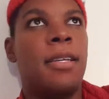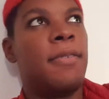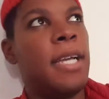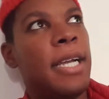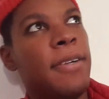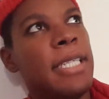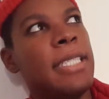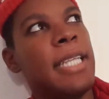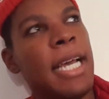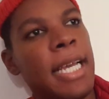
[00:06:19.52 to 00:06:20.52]
Very
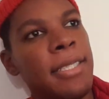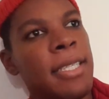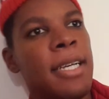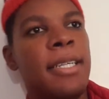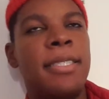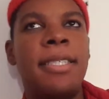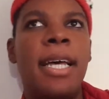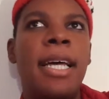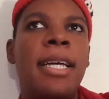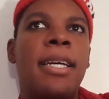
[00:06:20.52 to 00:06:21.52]
nice
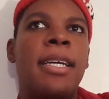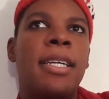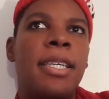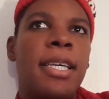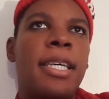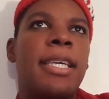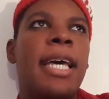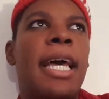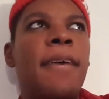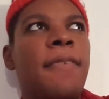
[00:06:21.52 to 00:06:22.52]
day, you
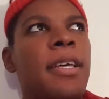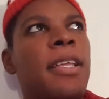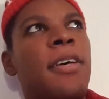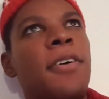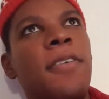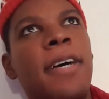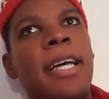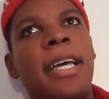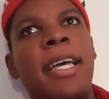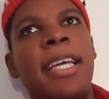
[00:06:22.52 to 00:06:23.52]
gave it
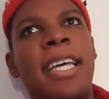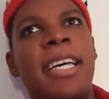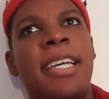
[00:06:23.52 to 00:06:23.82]
away.